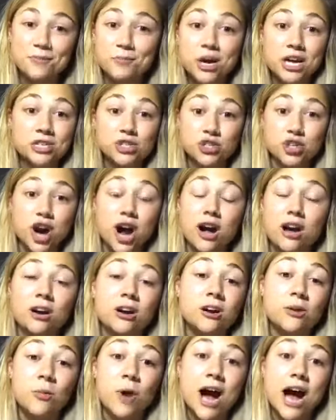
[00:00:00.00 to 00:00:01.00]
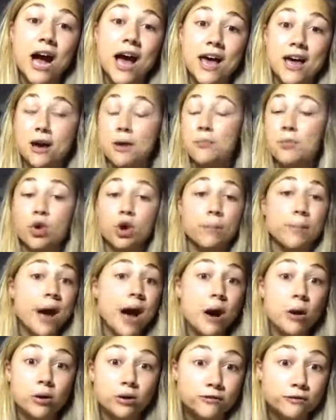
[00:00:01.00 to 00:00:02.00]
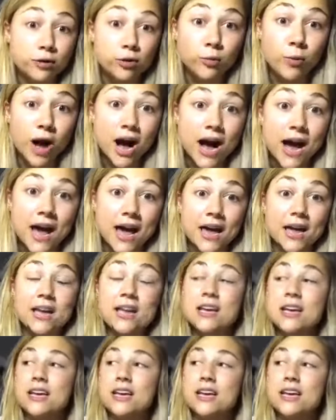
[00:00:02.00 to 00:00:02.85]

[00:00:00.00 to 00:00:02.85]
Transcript: a stronger why, a more powerful why,